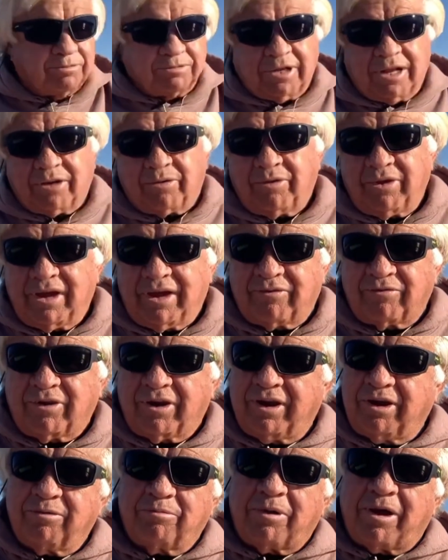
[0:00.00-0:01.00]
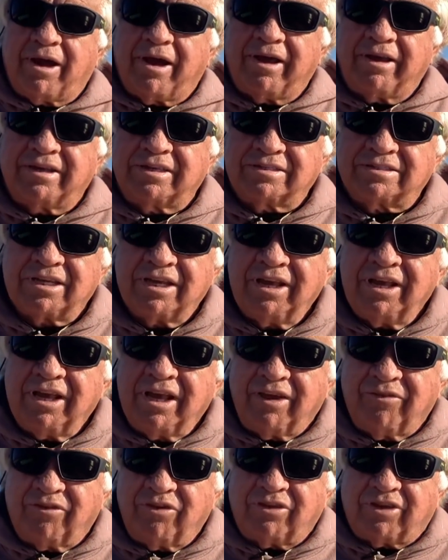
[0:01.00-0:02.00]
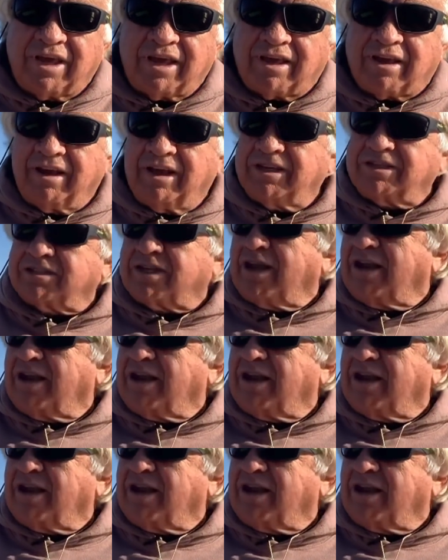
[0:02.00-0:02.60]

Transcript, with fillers: like we have right here behind us, if you take a lake that's got